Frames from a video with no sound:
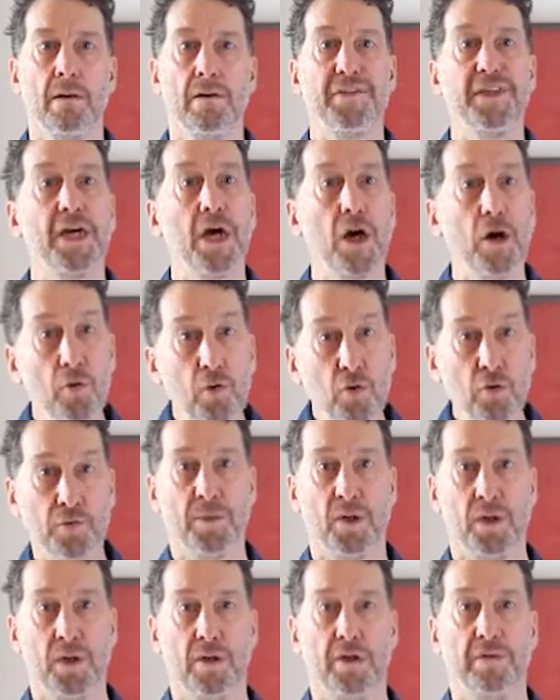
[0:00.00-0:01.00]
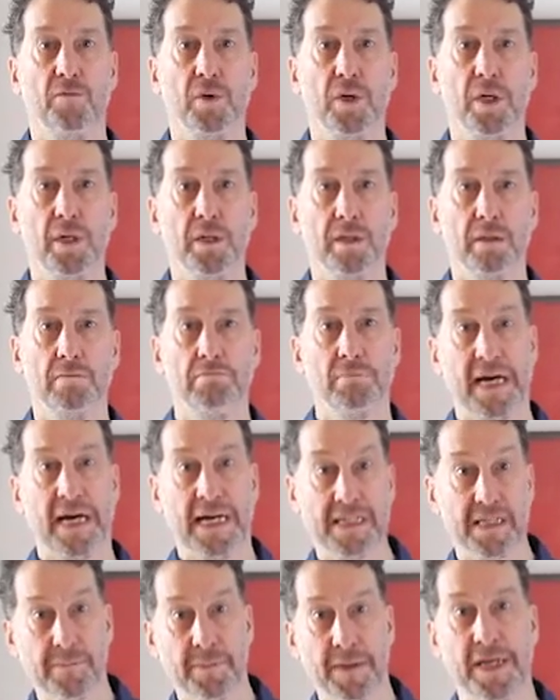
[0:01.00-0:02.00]
The old model of work,
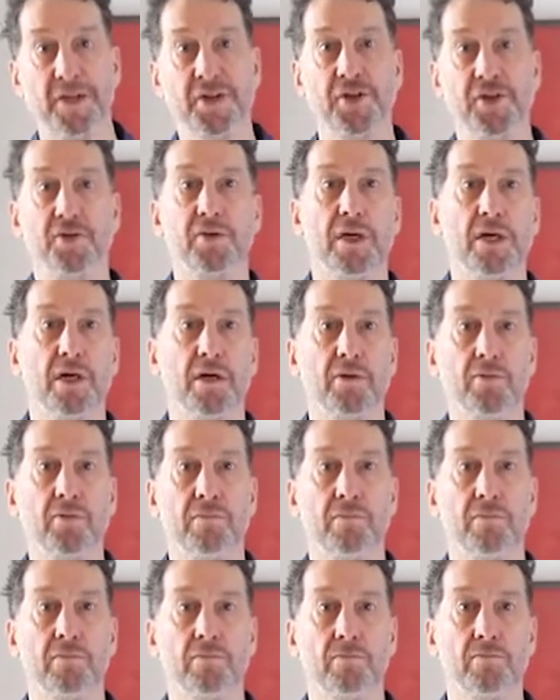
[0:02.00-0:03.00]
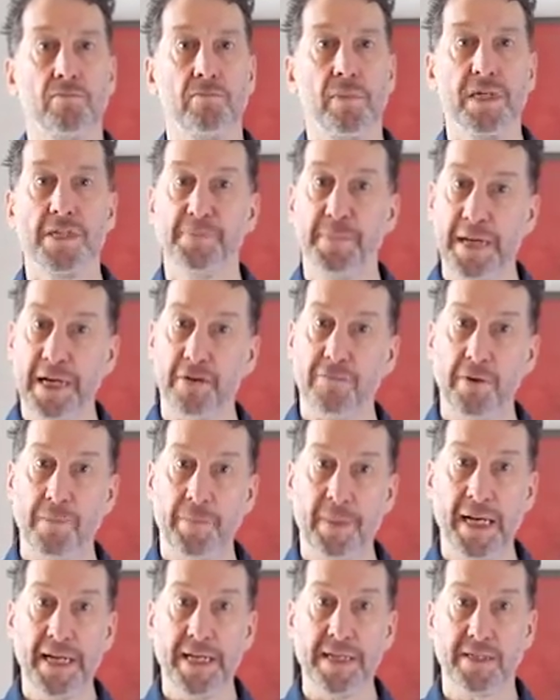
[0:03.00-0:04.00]
as a place you go, is being
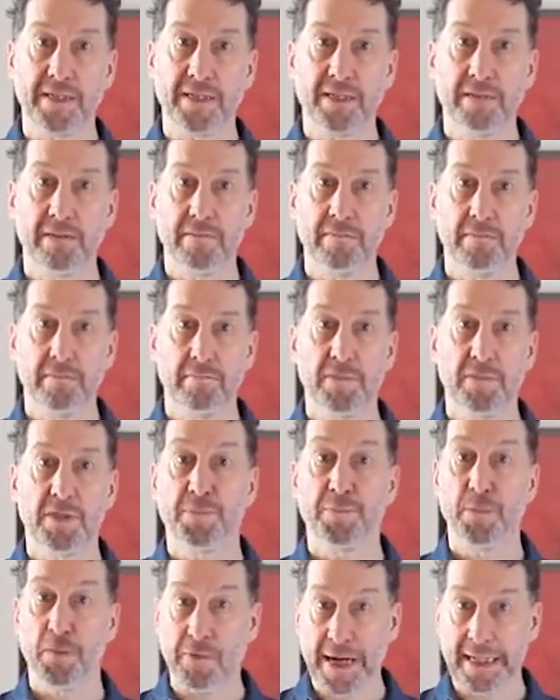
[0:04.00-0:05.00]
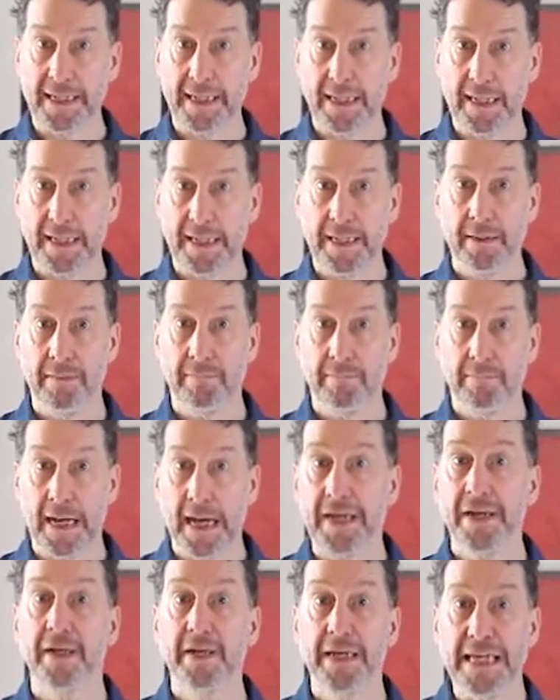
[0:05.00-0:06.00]
replaced, sporadically
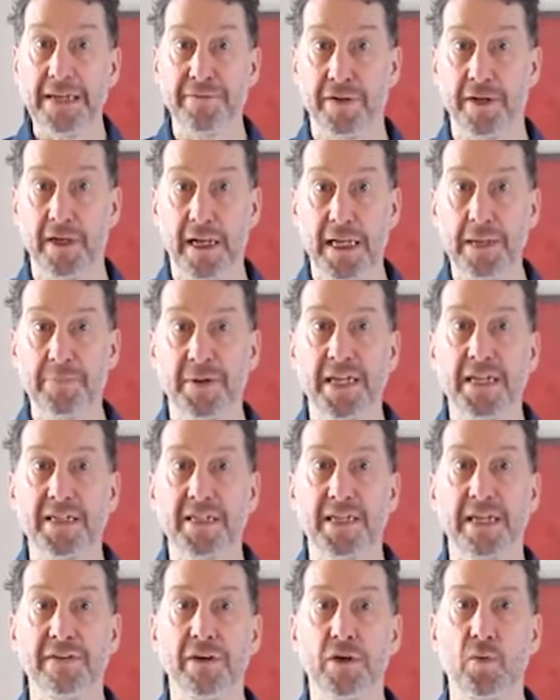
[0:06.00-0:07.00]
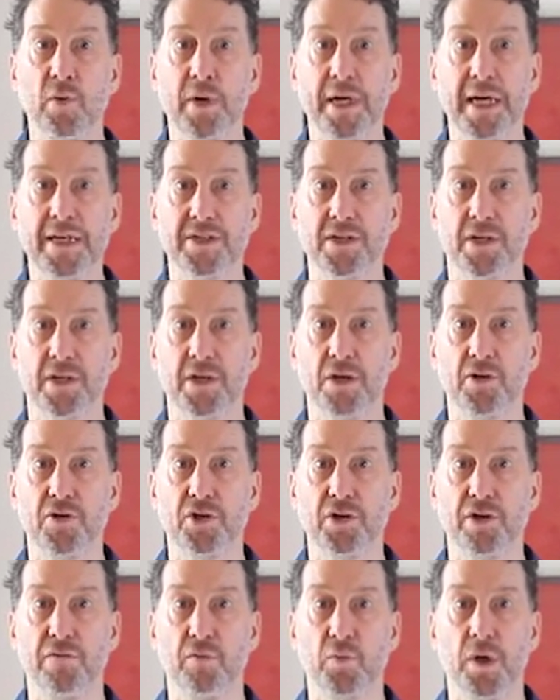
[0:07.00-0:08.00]
and unevenly, but it's giving way to the
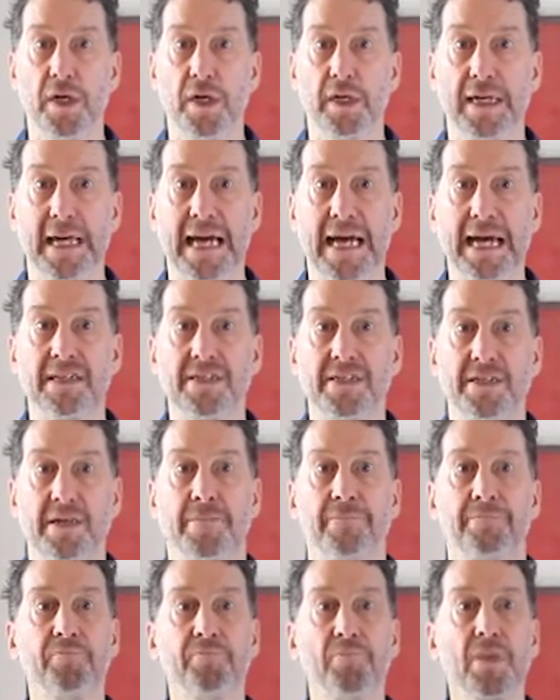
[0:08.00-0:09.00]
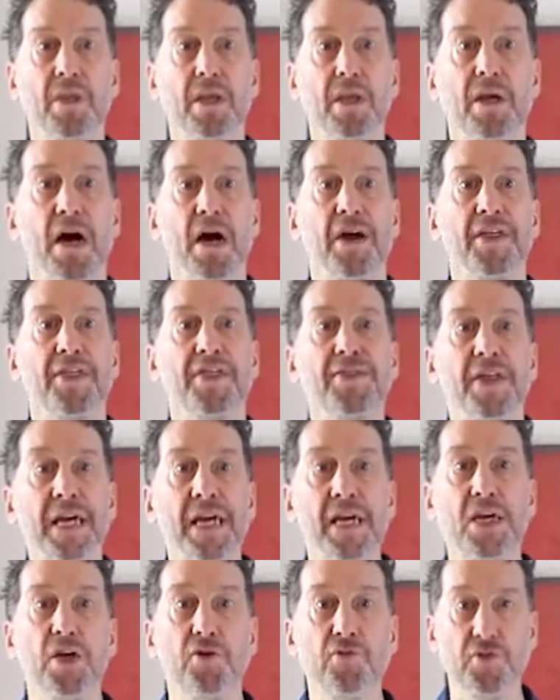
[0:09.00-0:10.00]
notion of work as a
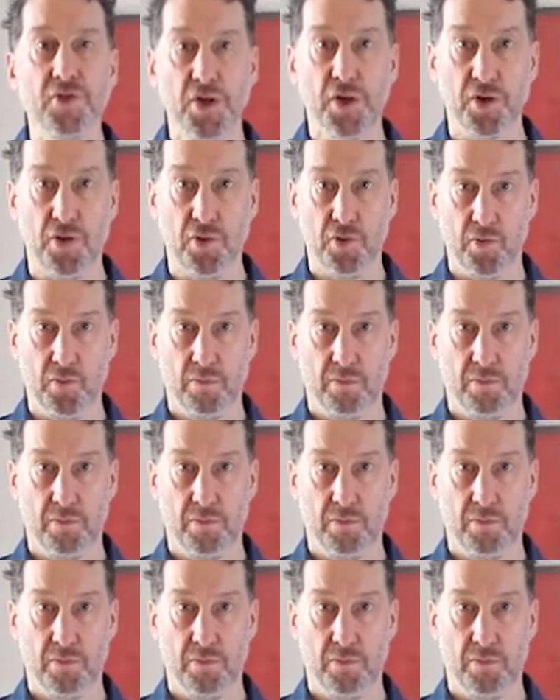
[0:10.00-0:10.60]
thing you do.